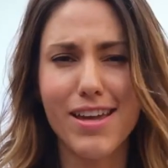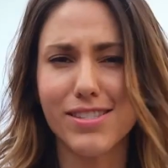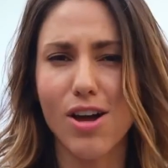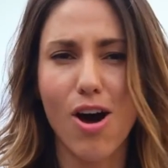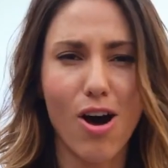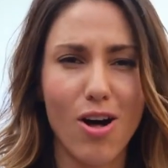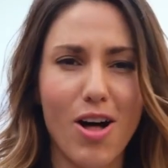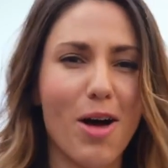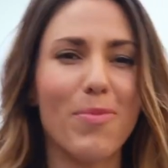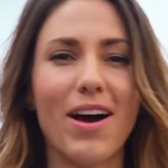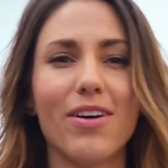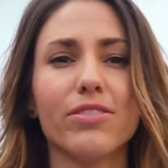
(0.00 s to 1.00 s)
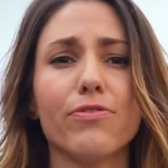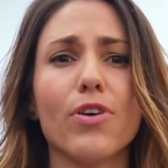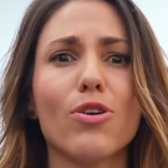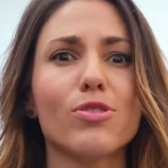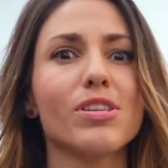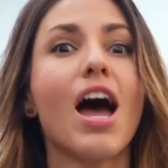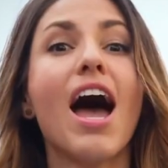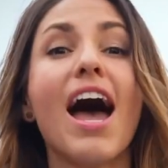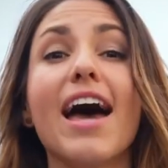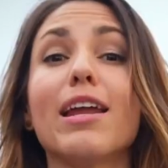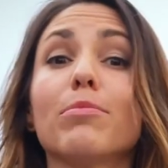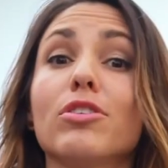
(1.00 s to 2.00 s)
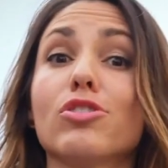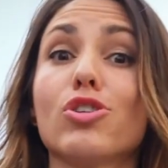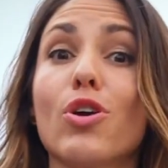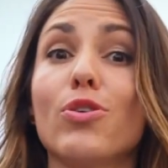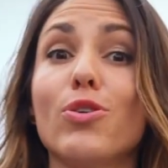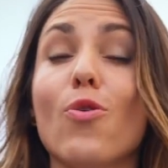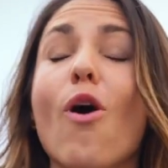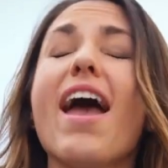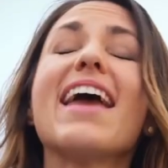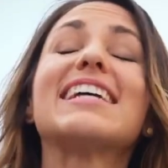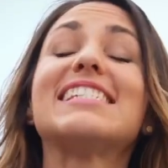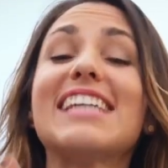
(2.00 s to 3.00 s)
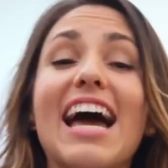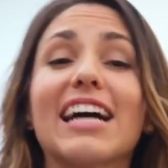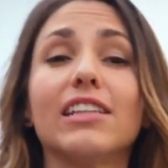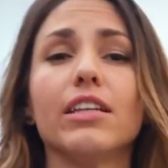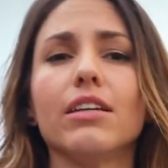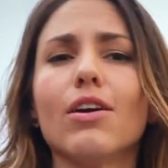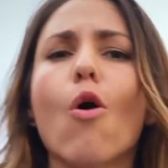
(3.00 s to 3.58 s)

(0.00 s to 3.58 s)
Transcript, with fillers: It's all about the photos, and I'm going to show you exactly